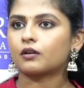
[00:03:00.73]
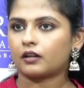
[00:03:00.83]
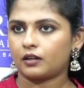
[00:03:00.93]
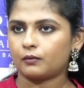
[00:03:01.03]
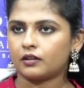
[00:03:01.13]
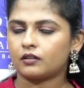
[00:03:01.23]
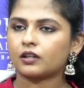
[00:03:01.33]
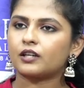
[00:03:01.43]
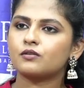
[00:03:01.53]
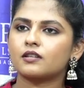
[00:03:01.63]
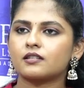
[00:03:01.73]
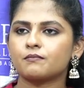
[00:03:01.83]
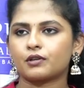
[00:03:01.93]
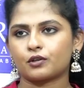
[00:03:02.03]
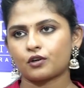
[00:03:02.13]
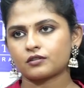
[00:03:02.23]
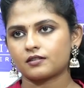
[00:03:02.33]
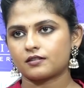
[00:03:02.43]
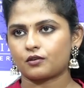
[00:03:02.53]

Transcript: or anywhere? Can you say some precautions,